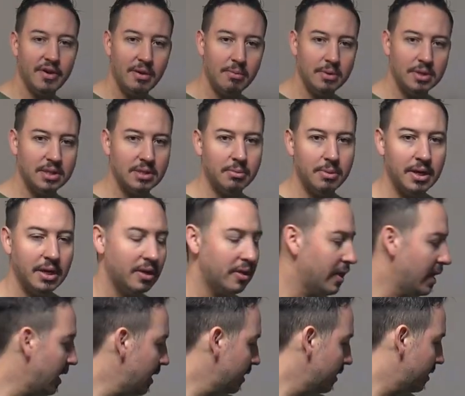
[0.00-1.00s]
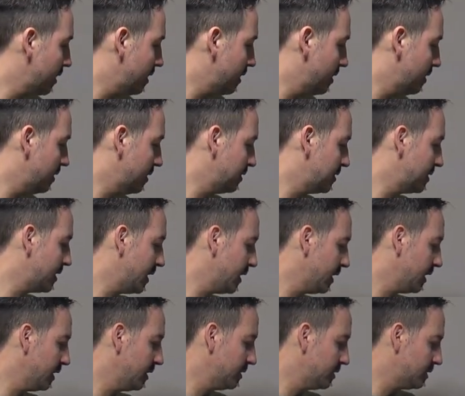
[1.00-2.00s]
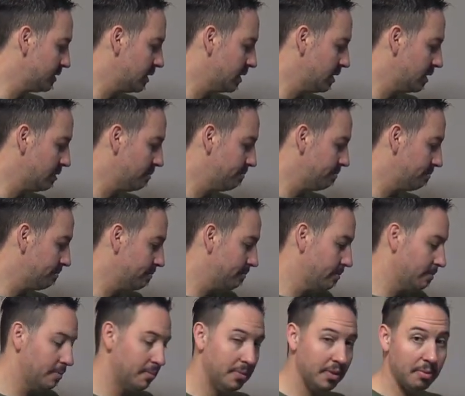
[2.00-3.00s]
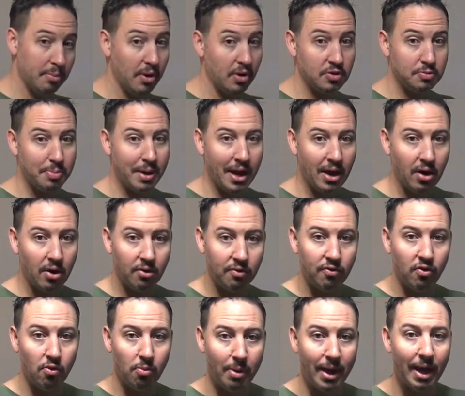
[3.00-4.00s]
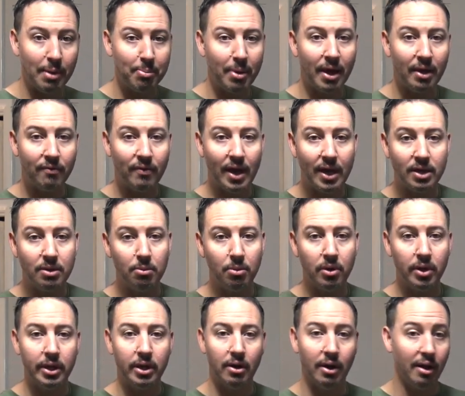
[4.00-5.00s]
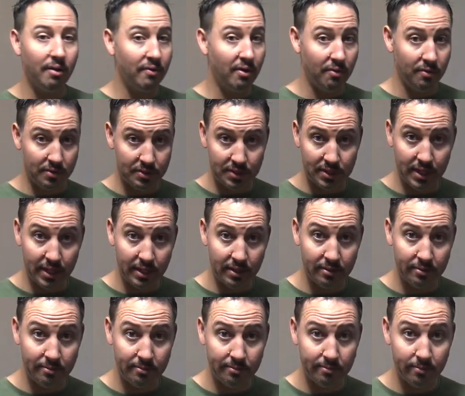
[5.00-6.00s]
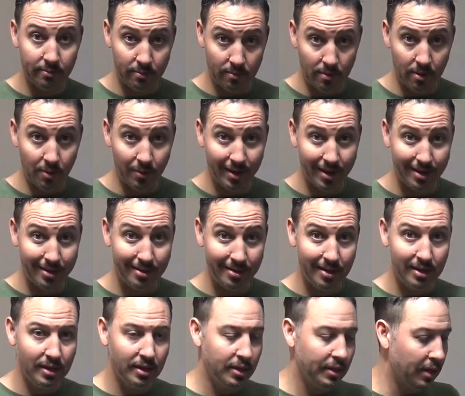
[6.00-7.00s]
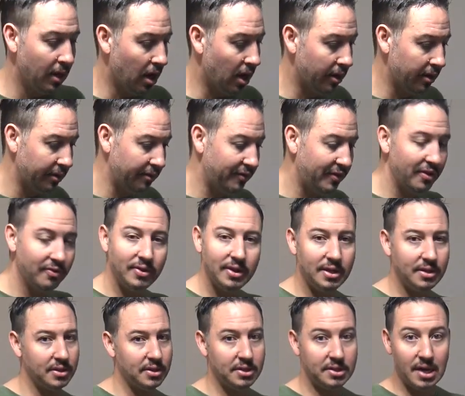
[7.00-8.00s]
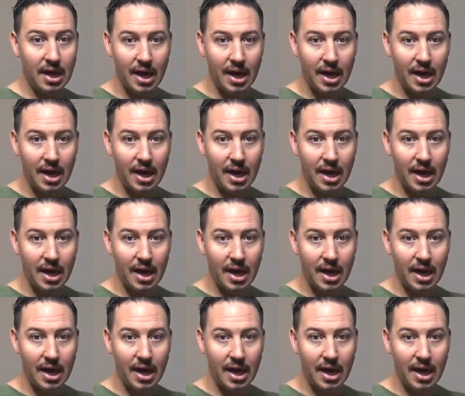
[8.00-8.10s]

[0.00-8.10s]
M is the big thing. This thing is uh, the most powerful backpack vacuum cleaner I've ever seen. Okay, one hundred fifty is as